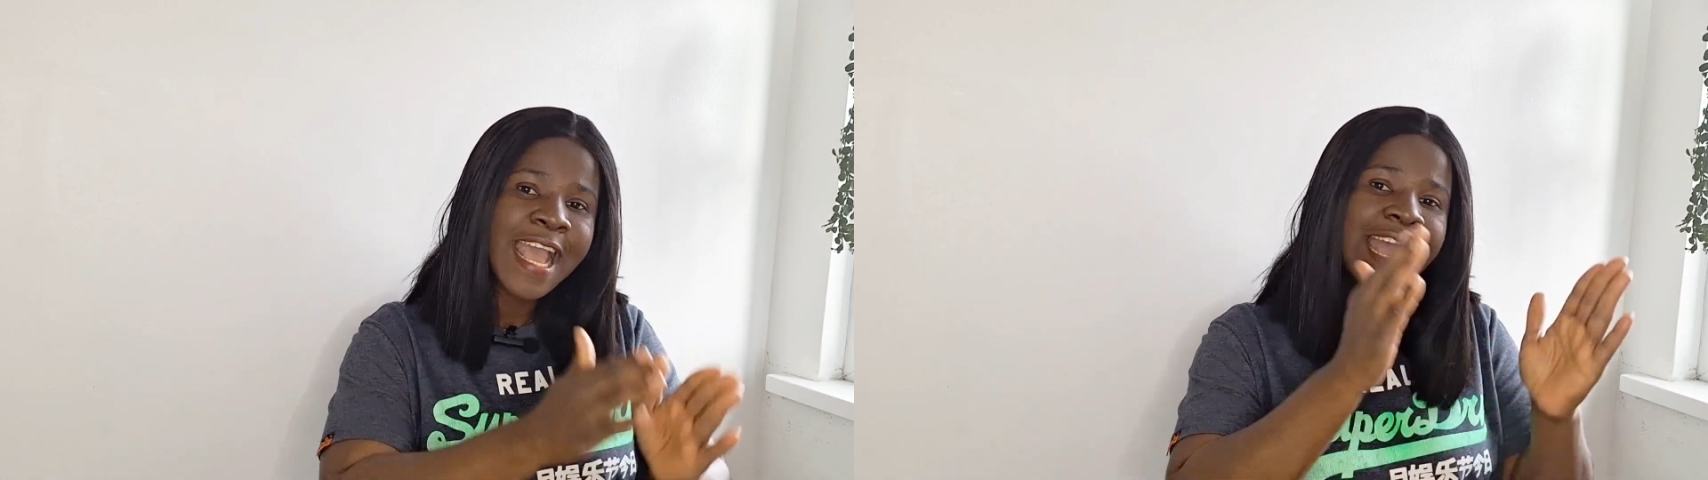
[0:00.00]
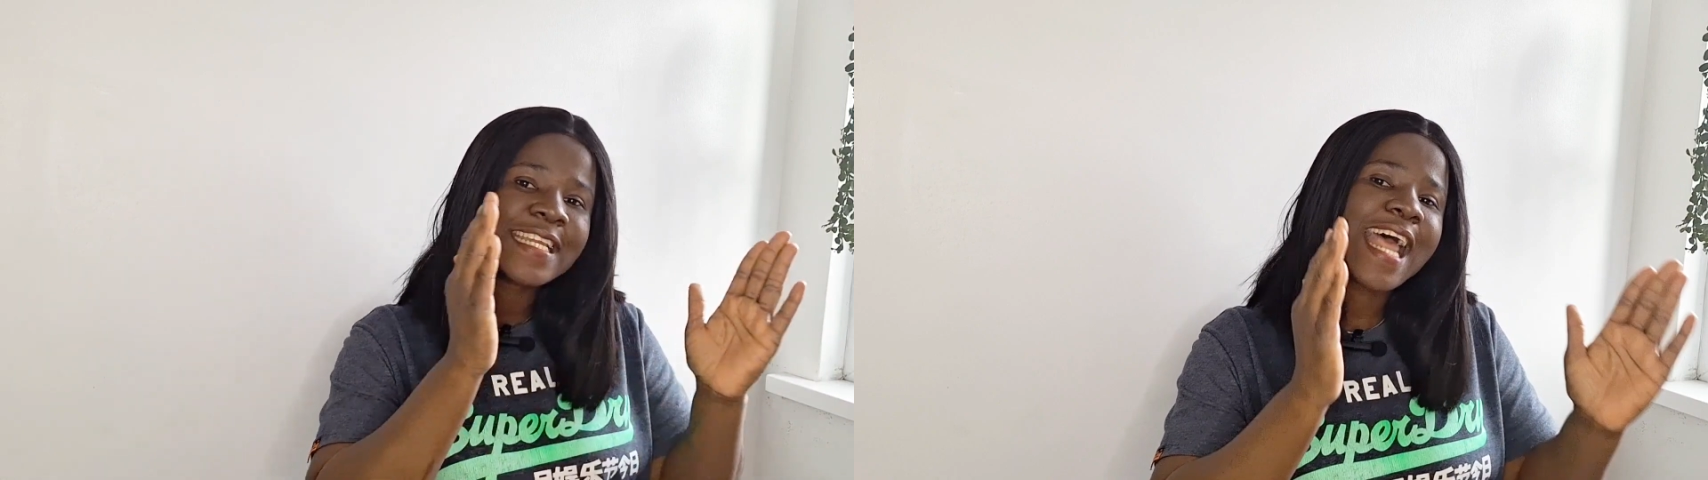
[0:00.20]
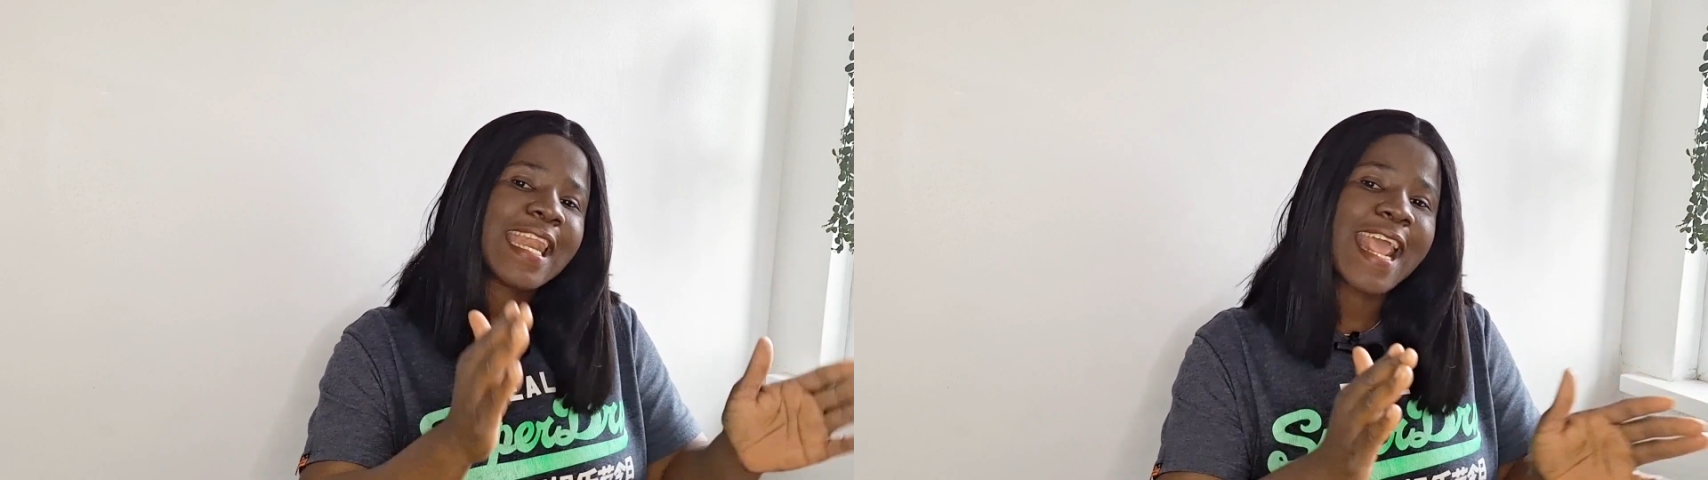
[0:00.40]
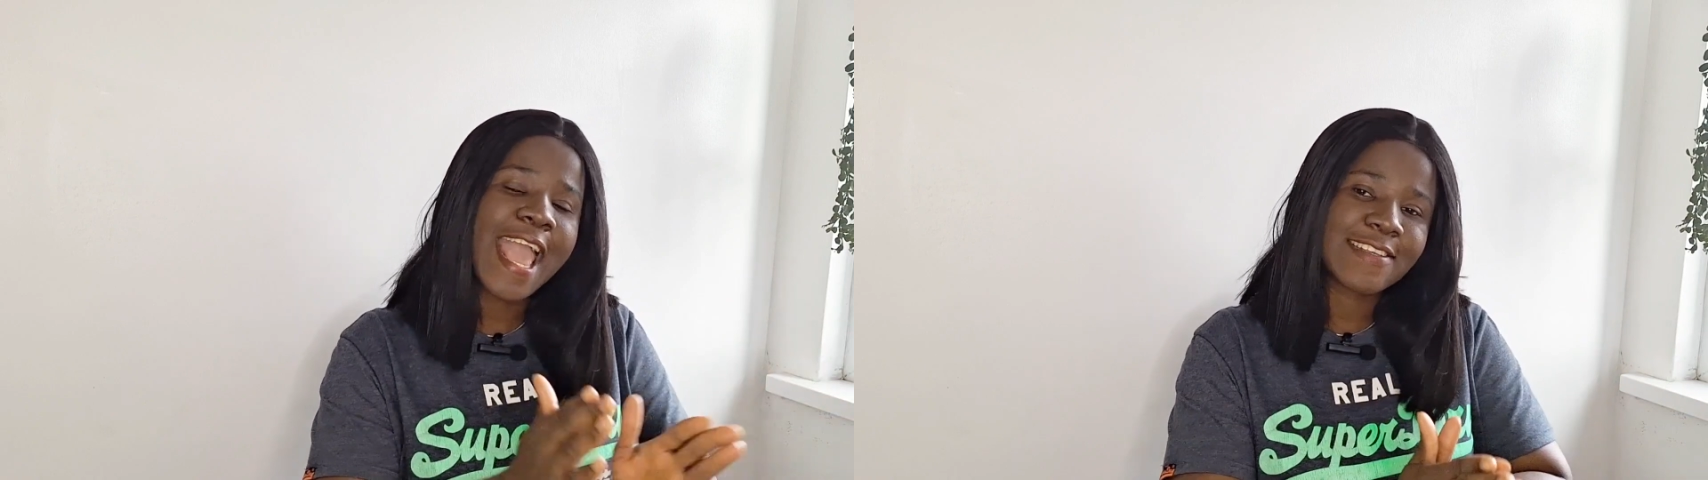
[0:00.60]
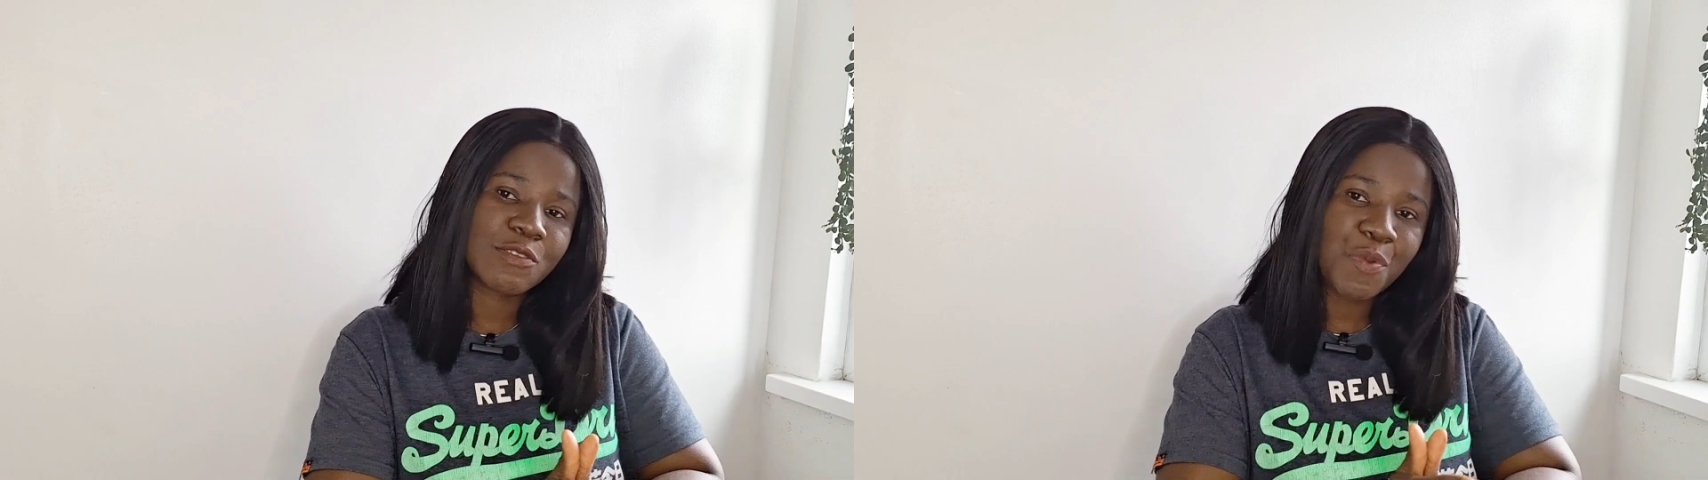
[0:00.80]
that the
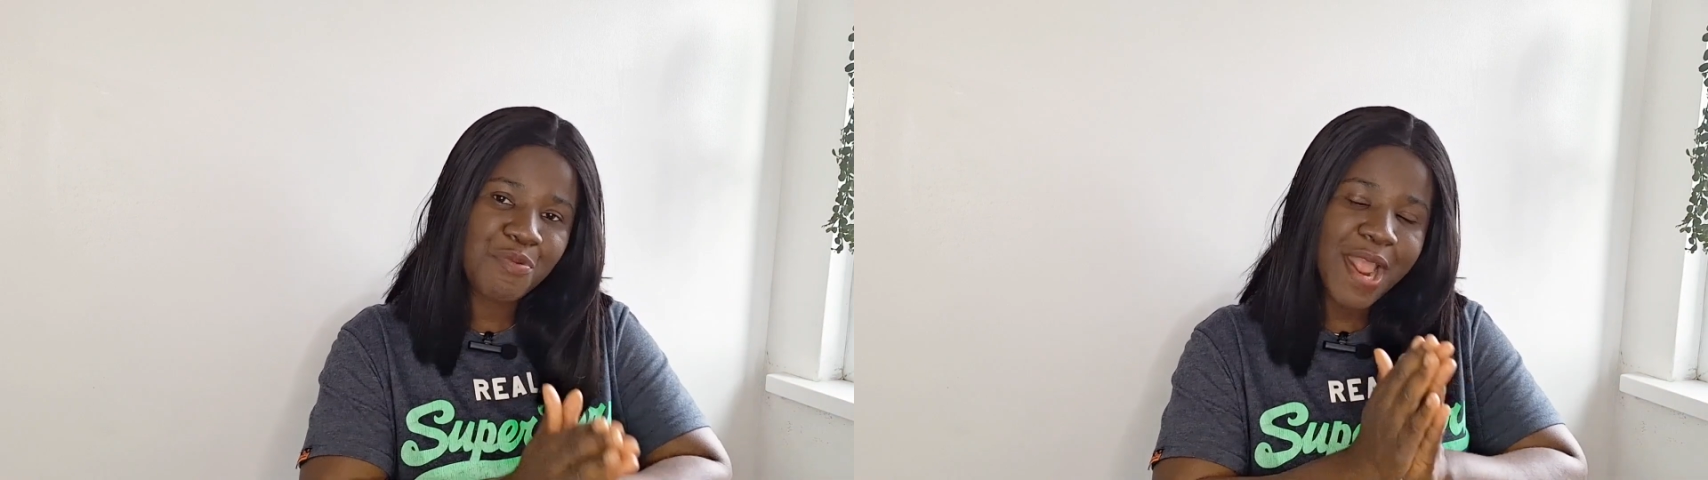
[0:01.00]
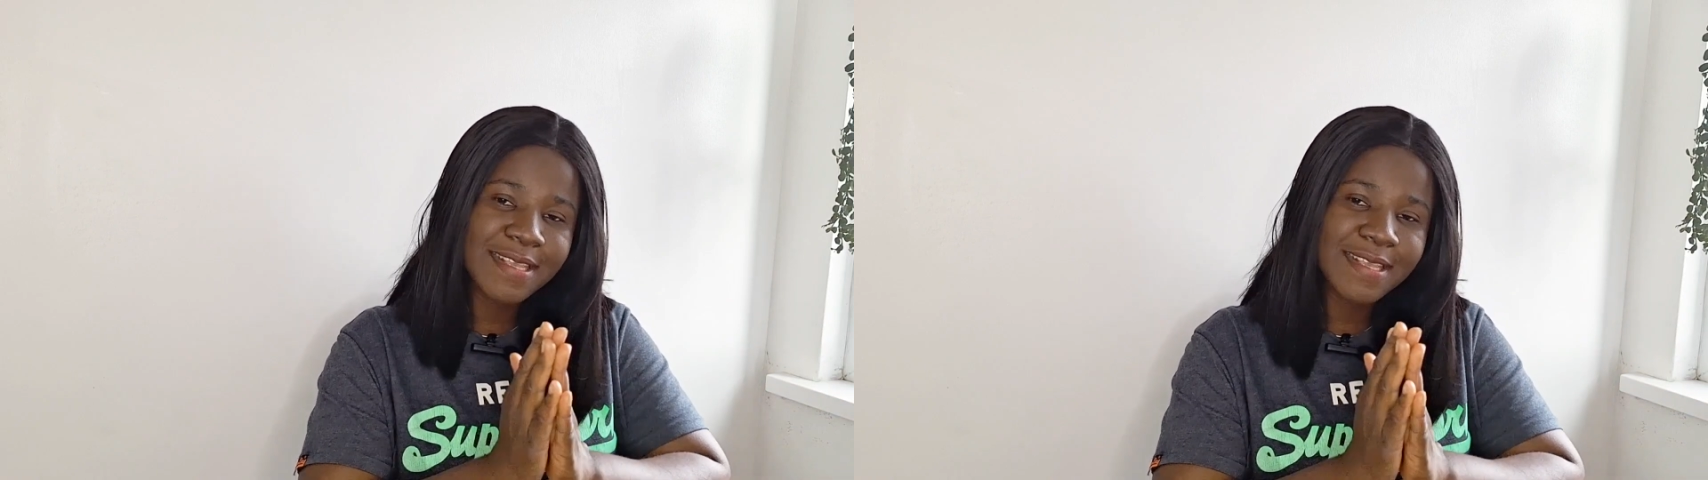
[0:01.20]
experience